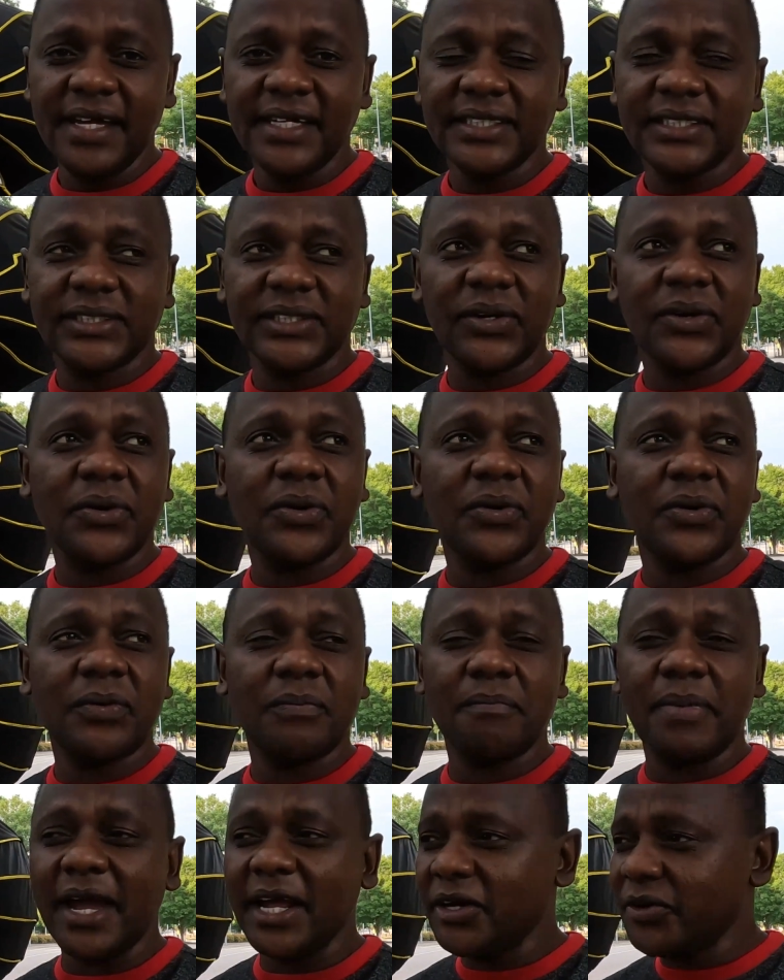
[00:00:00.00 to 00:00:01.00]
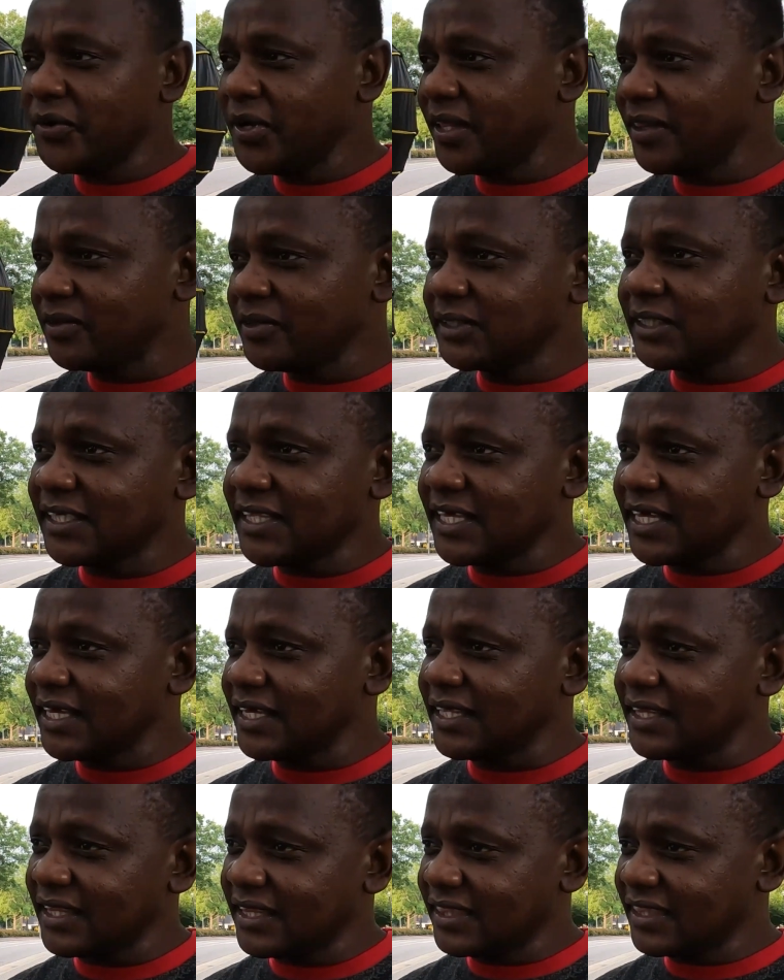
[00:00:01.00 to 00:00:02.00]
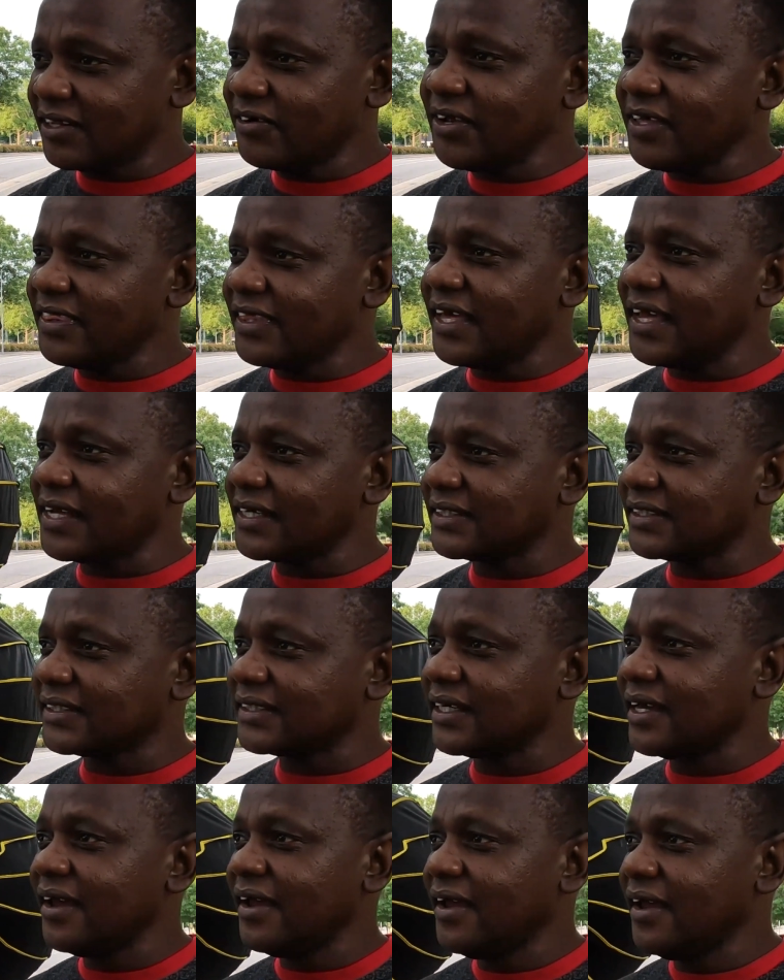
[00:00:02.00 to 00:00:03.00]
So by doing those three things,